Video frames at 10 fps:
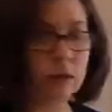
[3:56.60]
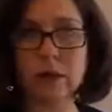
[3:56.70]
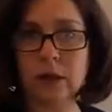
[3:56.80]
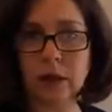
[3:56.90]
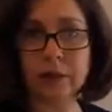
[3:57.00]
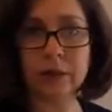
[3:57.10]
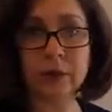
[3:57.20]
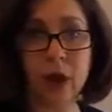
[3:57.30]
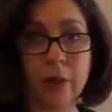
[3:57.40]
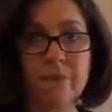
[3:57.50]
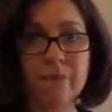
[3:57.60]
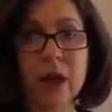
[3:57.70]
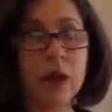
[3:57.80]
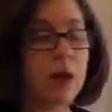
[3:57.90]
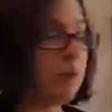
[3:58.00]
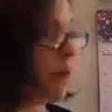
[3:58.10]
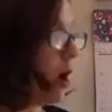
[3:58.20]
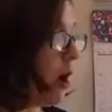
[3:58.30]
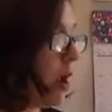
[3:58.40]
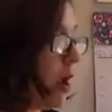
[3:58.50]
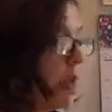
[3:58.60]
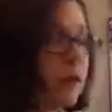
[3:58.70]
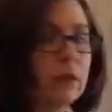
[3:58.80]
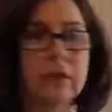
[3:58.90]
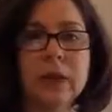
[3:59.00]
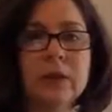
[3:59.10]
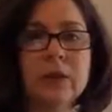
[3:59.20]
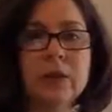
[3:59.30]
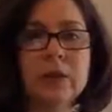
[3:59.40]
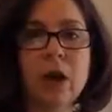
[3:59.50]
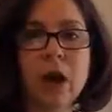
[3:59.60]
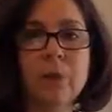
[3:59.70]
clip top. But I label the top